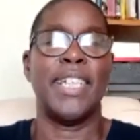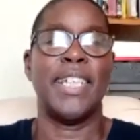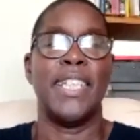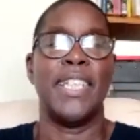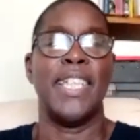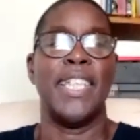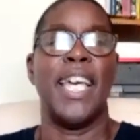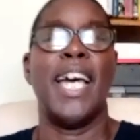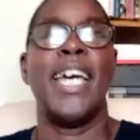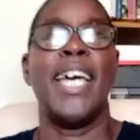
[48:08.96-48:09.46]

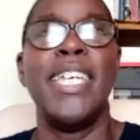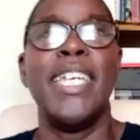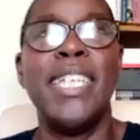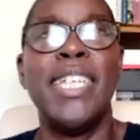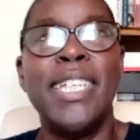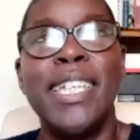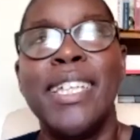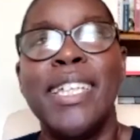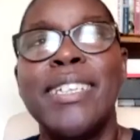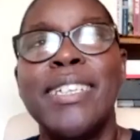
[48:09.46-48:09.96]

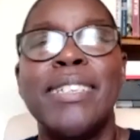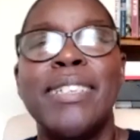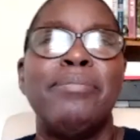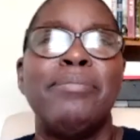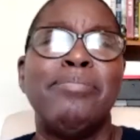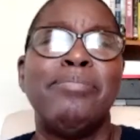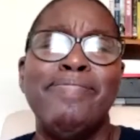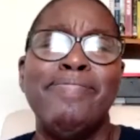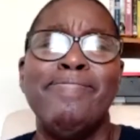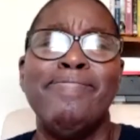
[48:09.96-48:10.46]
I
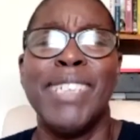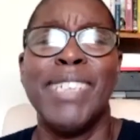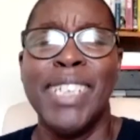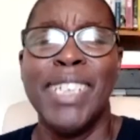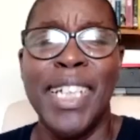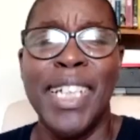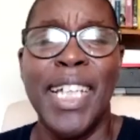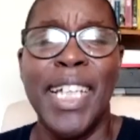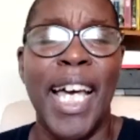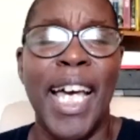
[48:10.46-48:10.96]

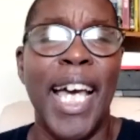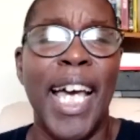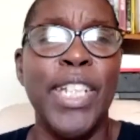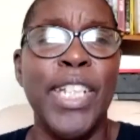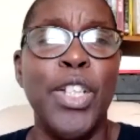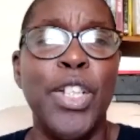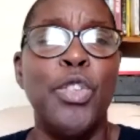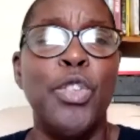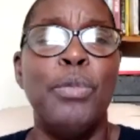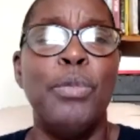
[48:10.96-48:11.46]

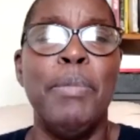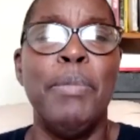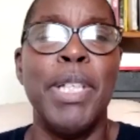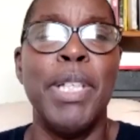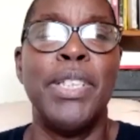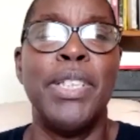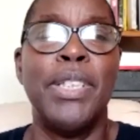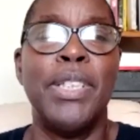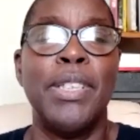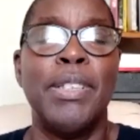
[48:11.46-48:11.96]
don't
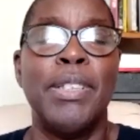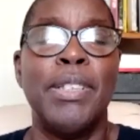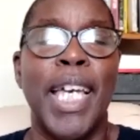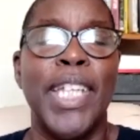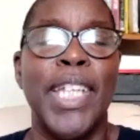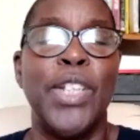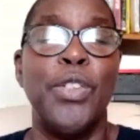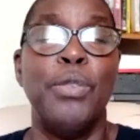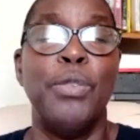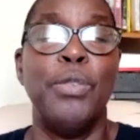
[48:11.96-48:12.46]
miss
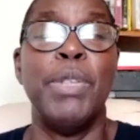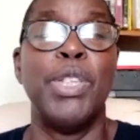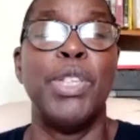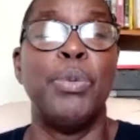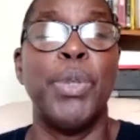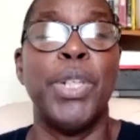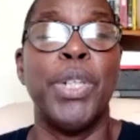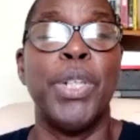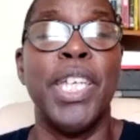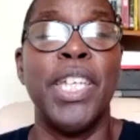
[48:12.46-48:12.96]

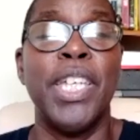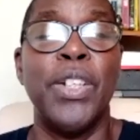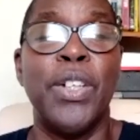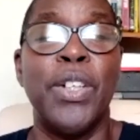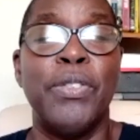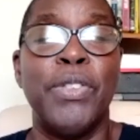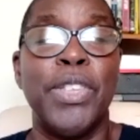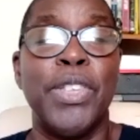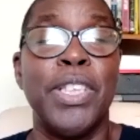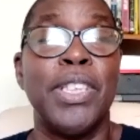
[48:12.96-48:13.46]
working in
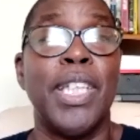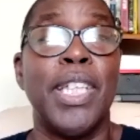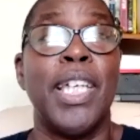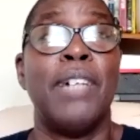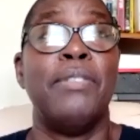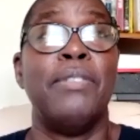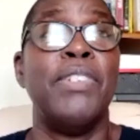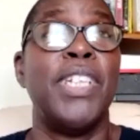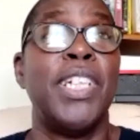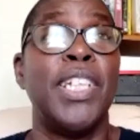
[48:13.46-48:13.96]
offices. I
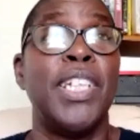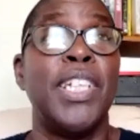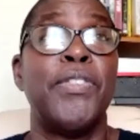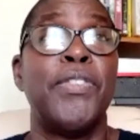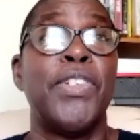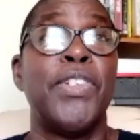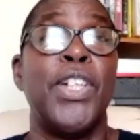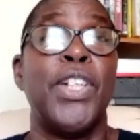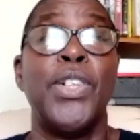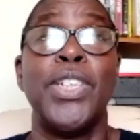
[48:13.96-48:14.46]
haven't done it
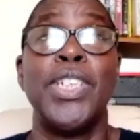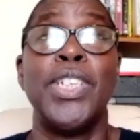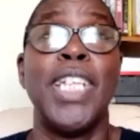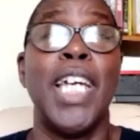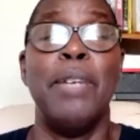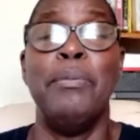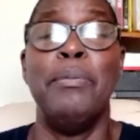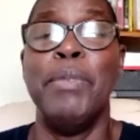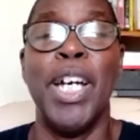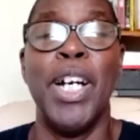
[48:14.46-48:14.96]
for a long
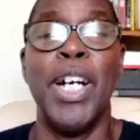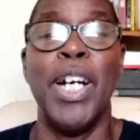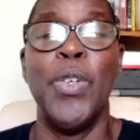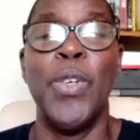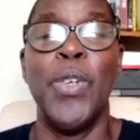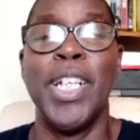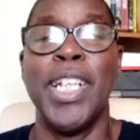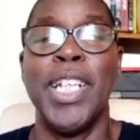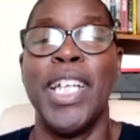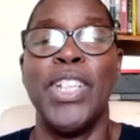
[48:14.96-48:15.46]
time now,
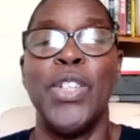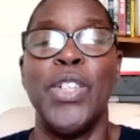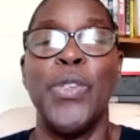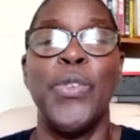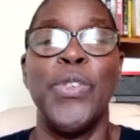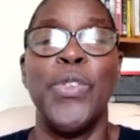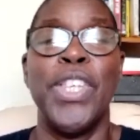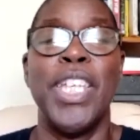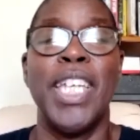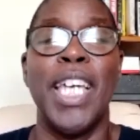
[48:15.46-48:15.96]
and I
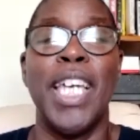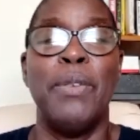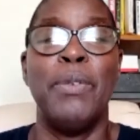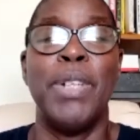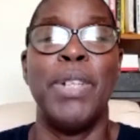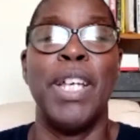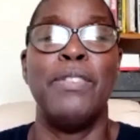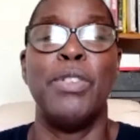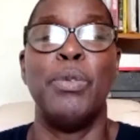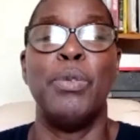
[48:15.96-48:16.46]
don't think I
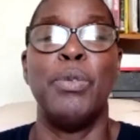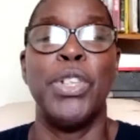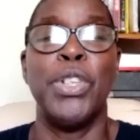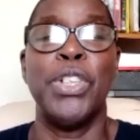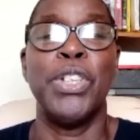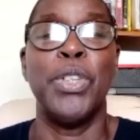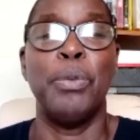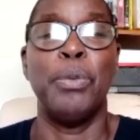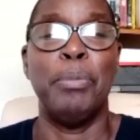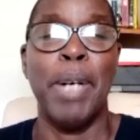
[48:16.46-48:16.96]
would ever want to
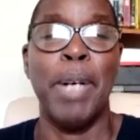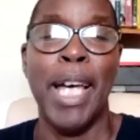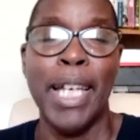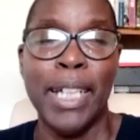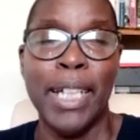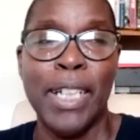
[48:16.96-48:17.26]
go back.